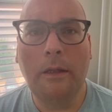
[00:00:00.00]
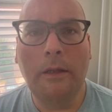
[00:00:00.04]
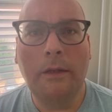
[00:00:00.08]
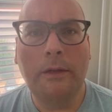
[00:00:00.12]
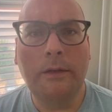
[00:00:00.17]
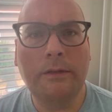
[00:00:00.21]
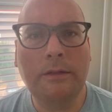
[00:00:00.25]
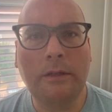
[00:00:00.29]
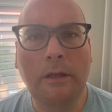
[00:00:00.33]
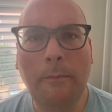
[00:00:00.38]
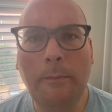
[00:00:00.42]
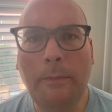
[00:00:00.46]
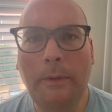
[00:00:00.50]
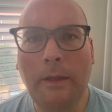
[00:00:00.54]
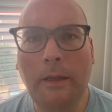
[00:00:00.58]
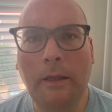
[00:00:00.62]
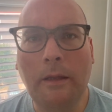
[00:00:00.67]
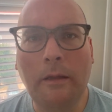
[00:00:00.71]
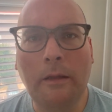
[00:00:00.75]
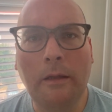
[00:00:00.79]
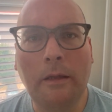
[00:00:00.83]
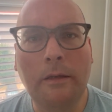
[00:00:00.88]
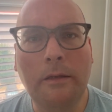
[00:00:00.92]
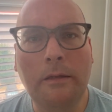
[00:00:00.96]

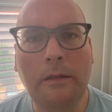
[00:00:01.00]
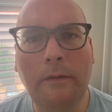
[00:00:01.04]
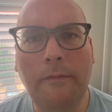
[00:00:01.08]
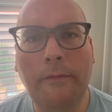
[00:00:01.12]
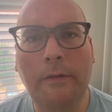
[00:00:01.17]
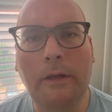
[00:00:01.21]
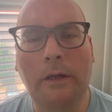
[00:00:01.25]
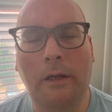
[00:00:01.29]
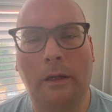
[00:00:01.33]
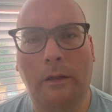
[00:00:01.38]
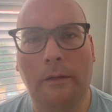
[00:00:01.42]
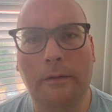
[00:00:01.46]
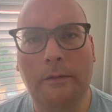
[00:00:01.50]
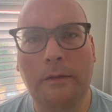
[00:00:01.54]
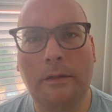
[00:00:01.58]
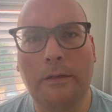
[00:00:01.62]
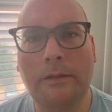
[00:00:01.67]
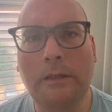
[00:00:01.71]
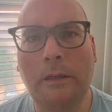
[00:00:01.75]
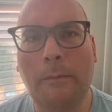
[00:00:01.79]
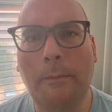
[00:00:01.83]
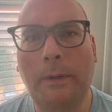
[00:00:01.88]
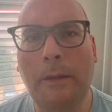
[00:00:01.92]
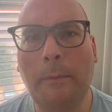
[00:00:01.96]
something difficult,
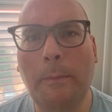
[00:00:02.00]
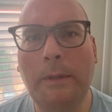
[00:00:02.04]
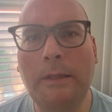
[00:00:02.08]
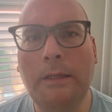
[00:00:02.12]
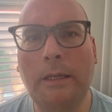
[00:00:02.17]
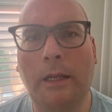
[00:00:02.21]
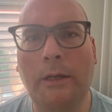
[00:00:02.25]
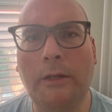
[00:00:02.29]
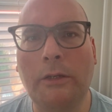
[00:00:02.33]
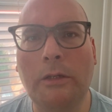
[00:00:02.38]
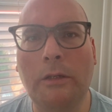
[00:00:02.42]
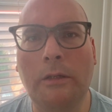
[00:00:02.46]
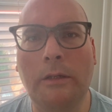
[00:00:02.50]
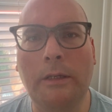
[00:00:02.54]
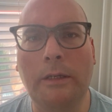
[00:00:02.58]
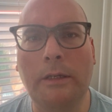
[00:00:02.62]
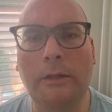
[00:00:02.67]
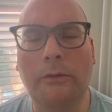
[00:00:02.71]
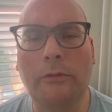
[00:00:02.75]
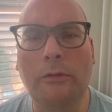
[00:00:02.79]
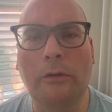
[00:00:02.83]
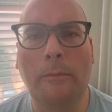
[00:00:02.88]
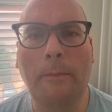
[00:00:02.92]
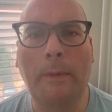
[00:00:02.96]
something potentially
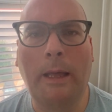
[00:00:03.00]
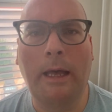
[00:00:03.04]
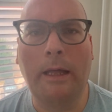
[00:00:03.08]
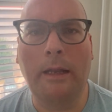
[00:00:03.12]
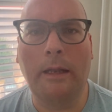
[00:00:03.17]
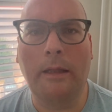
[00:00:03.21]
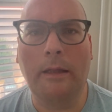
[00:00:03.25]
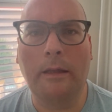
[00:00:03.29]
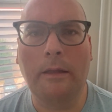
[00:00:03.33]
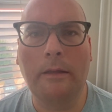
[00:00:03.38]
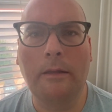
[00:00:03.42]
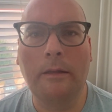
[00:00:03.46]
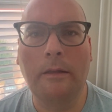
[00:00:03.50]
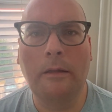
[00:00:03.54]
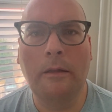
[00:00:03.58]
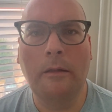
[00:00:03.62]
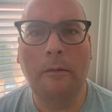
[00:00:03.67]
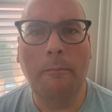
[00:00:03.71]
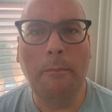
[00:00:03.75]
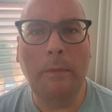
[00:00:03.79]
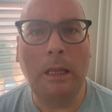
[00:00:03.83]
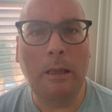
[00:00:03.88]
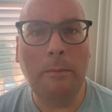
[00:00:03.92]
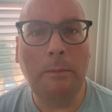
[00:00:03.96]
traumatic,
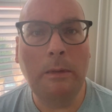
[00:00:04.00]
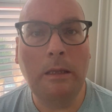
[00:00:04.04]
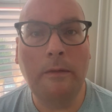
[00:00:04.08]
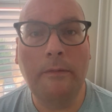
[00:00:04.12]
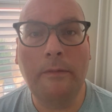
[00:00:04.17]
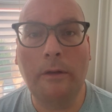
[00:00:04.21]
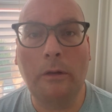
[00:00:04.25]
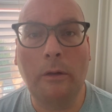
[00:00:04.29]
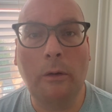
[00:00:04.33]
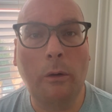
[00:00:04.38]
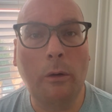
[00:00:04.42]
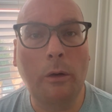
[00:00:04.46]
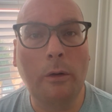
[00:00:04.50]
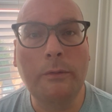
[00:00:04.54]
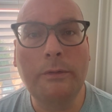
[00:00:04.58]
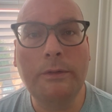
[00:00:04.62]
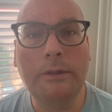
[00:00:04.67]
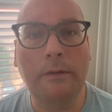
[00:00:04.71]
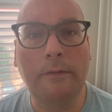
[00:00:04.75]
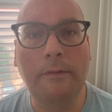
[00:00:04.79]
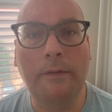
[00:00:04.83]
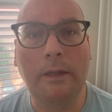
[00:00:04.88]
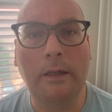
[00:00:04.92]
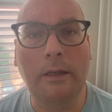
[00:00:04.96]
maybe even a host
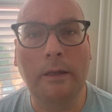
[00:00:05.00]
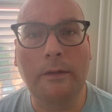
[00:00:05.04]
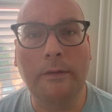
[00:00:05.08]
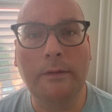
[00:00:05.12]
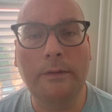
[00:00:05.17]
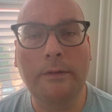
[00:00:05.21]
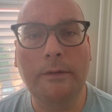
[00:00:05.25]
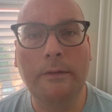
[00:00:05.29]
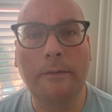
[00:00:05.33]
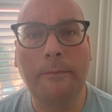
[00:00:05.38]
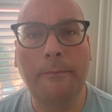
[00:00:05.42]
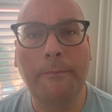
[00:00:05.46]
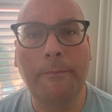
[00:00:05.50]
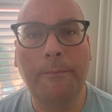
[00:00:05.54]
of things,